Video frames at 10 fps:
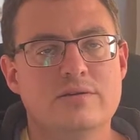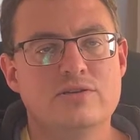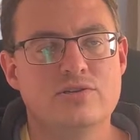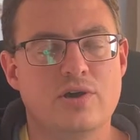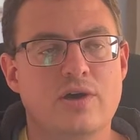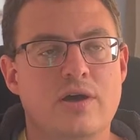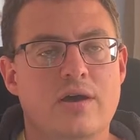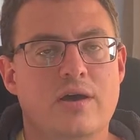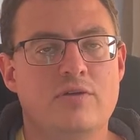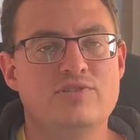So
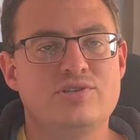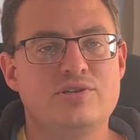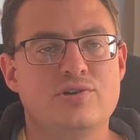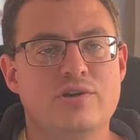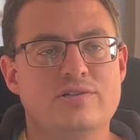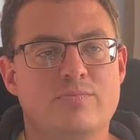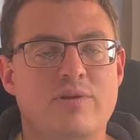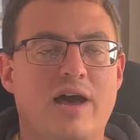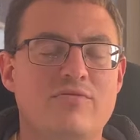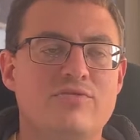obviously, don't
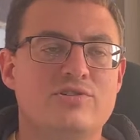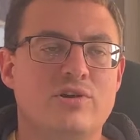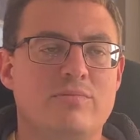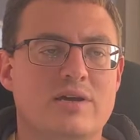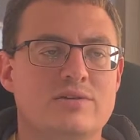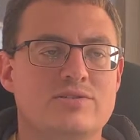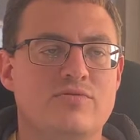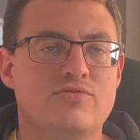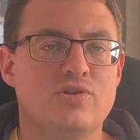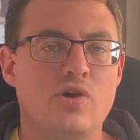apply for a job like this
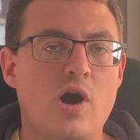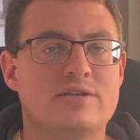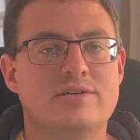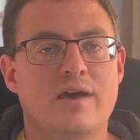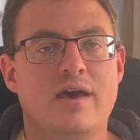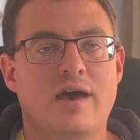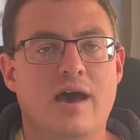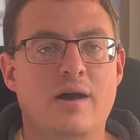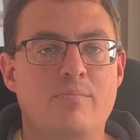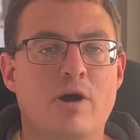if you're not
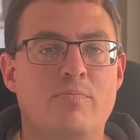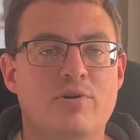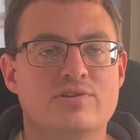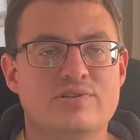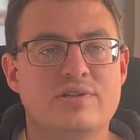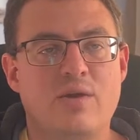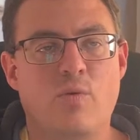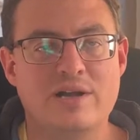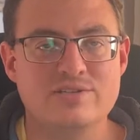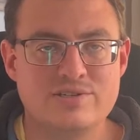a person that
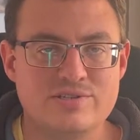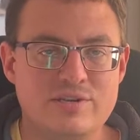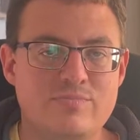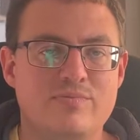wants to see,